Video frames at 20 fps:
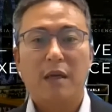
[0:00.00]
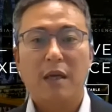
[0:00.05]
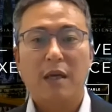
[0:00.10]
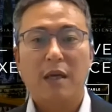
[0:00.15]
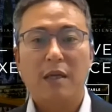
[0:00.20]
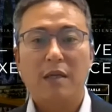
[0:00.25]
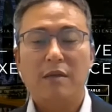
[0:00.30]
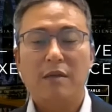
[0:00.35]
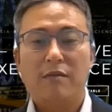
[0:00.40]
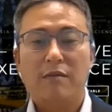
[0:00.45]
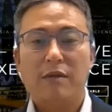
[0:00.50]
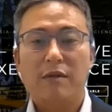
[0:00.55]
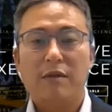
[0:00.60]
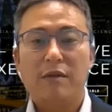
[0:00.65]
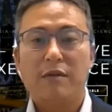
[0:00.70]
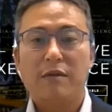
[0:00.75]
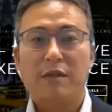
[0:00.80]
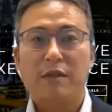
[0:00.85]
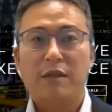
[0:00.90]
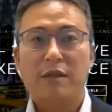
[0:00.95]
Asia
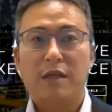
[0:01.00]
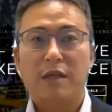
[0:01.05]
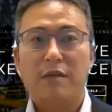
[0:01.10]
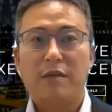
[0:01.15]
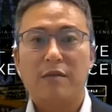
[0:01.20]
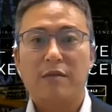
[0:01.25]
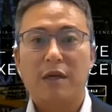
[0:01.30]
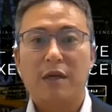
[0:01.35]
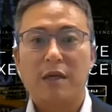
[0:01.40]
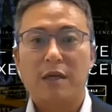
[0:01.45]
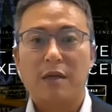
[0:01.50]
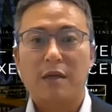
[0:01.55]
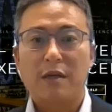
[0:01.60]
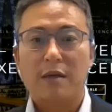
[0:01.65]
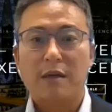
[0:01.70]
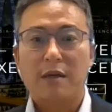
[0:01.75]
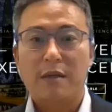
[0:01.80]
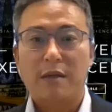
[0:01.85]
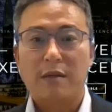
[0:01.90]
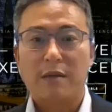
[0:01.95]
Research Network, ARN.